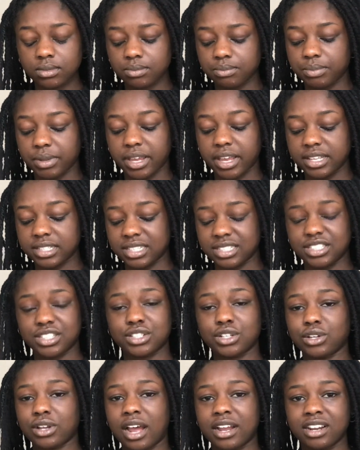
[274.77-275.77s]
because it's
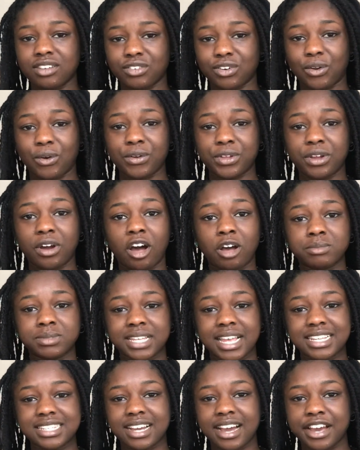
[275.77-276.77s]
just kind of long. Your arms
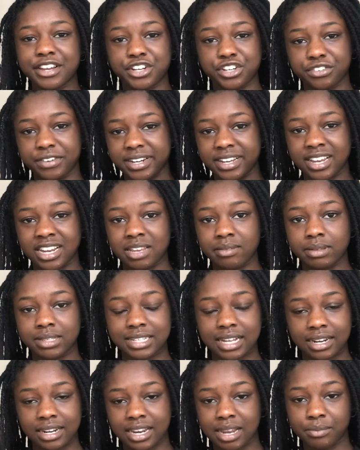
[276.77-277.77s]
get tired. You're already going to be
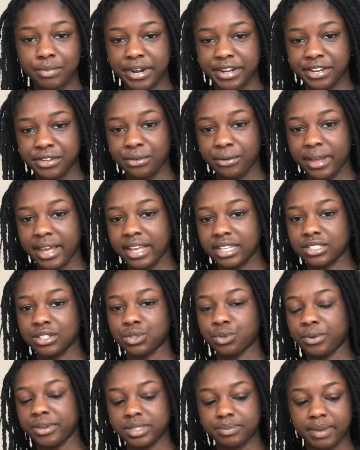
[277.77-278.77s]
standing there braiding your hair. So it's
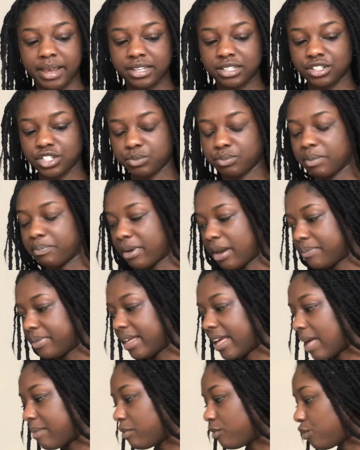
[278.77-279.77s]
always better to just prep the
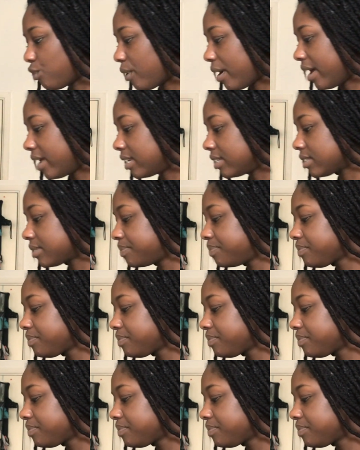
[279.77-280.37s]
hair beforehand.